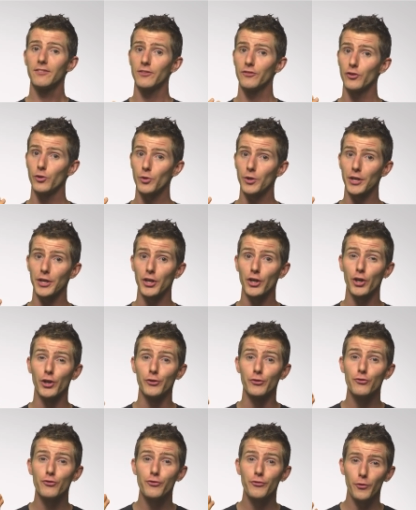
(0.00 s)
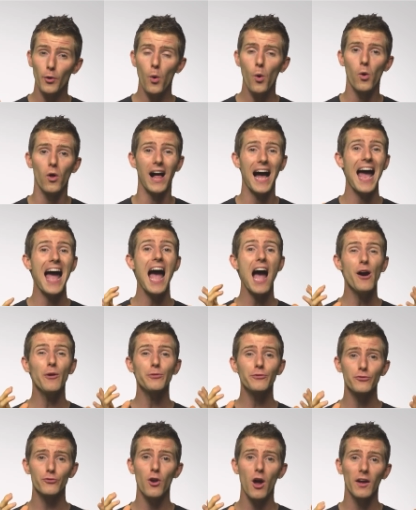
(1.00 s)
since you can control how
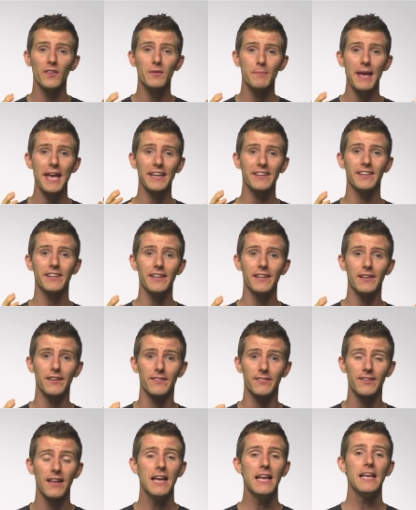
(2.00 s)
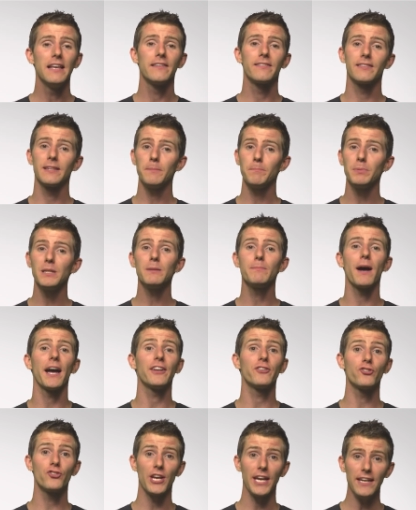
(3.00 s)
strong the magnet is simply
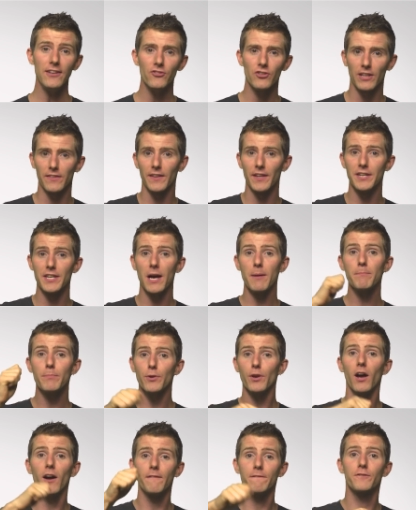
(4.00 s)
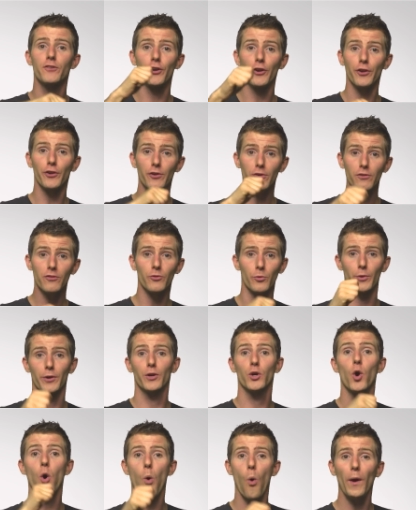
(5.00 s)
by changing the number of turns or
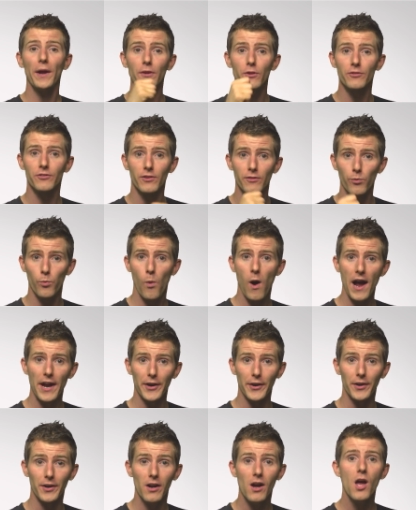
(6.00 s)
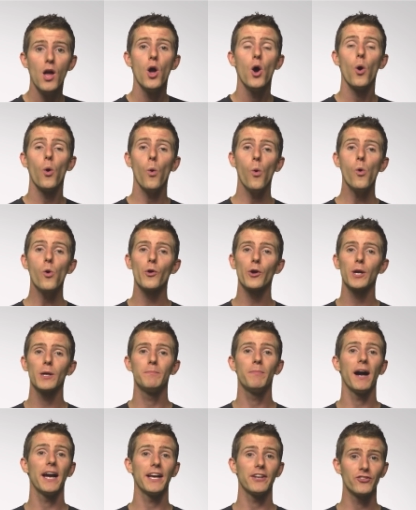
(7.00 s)
coils of wire, or
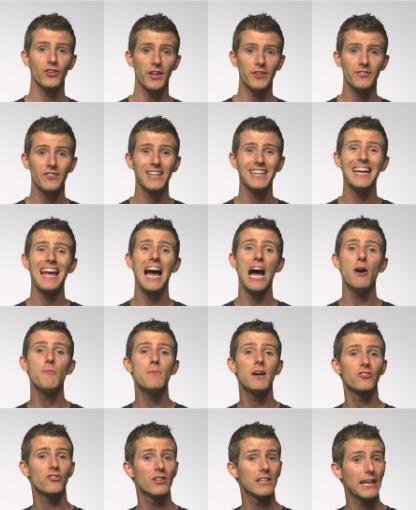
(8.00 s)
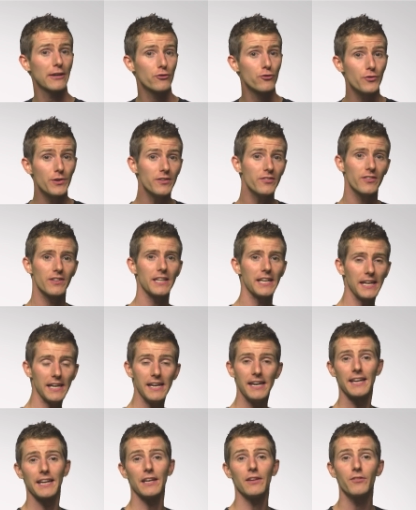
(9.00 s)
by adjusting how much electricity
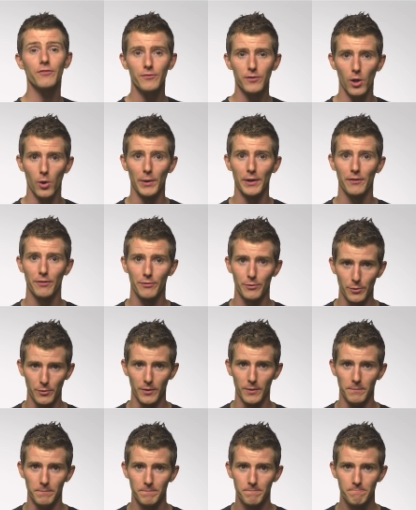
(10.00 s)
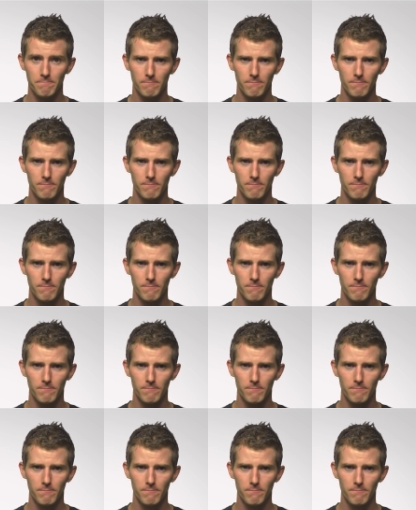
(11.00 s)
is flowing through them.